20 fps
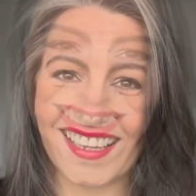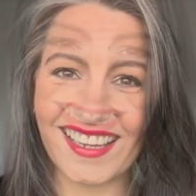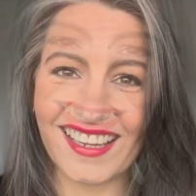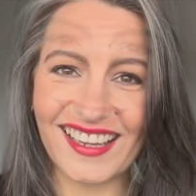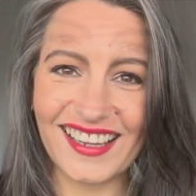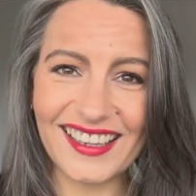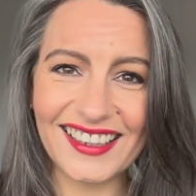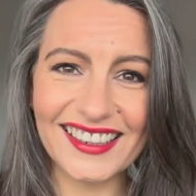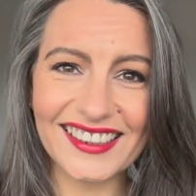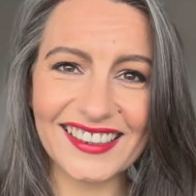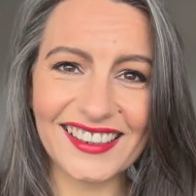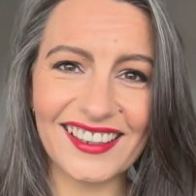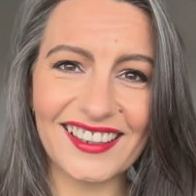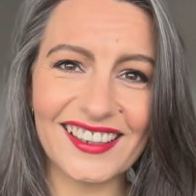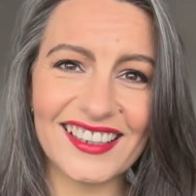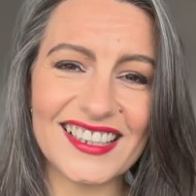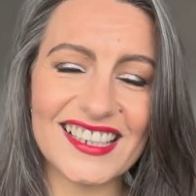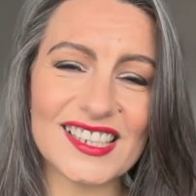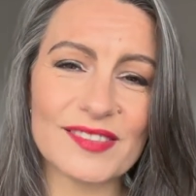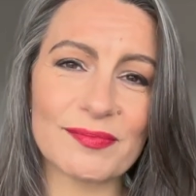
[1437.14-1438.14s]
Hi,
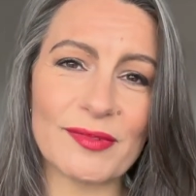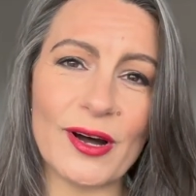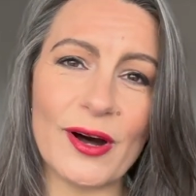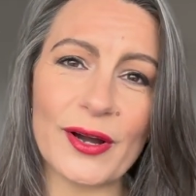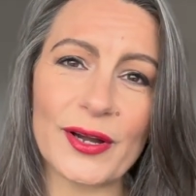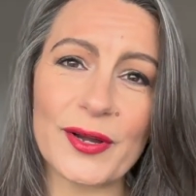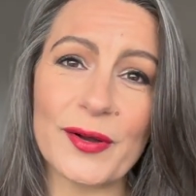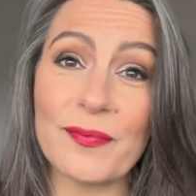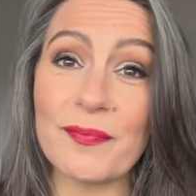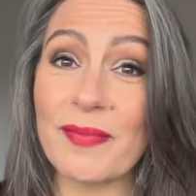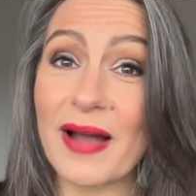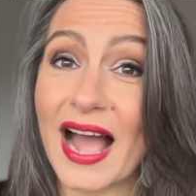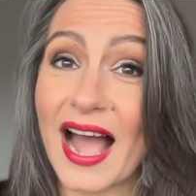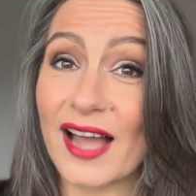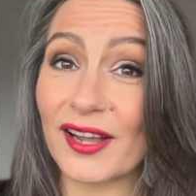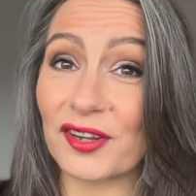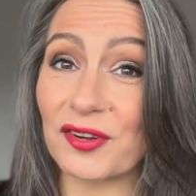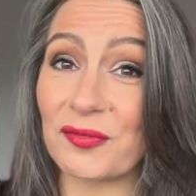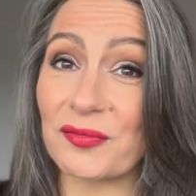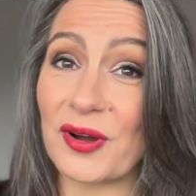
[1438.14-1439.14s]
guys. Welcome
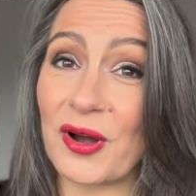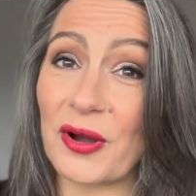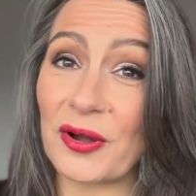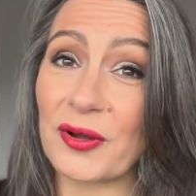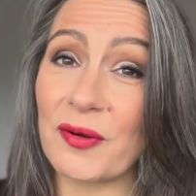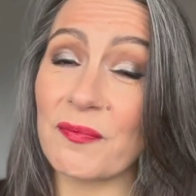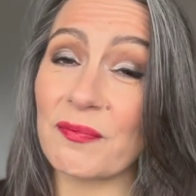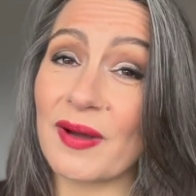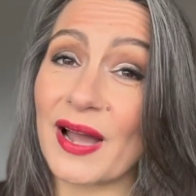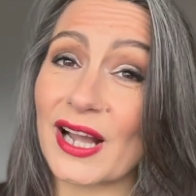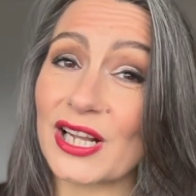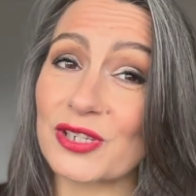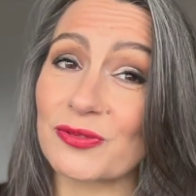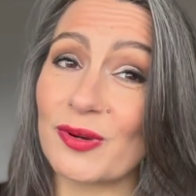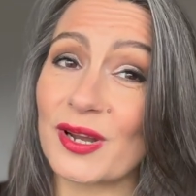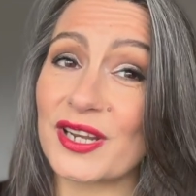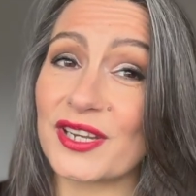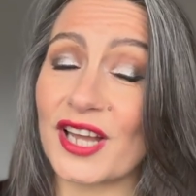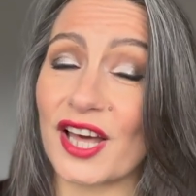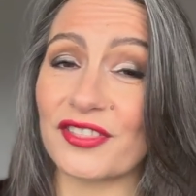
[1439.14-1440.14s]
back and welcome back
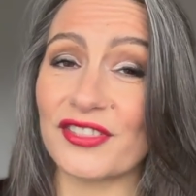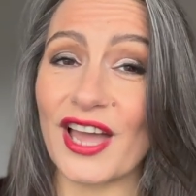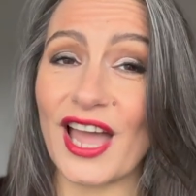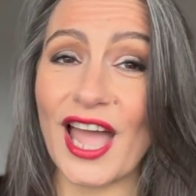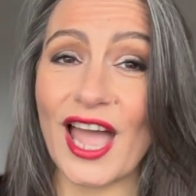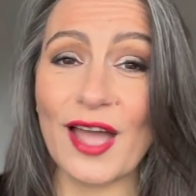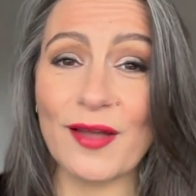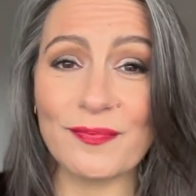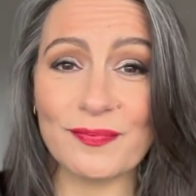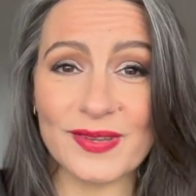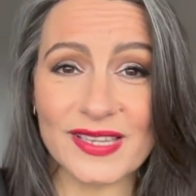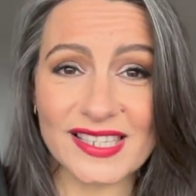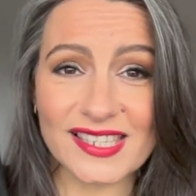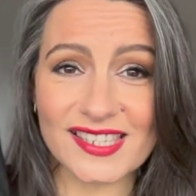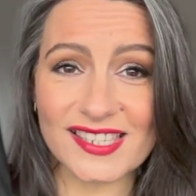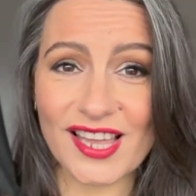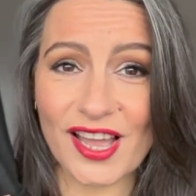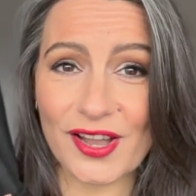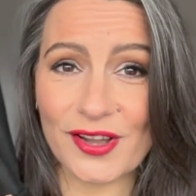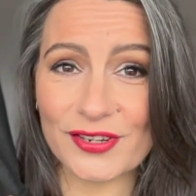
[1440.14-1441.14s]
to another
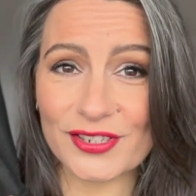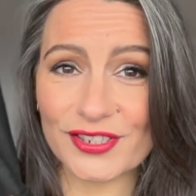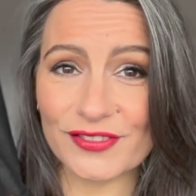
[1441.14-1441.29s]
episode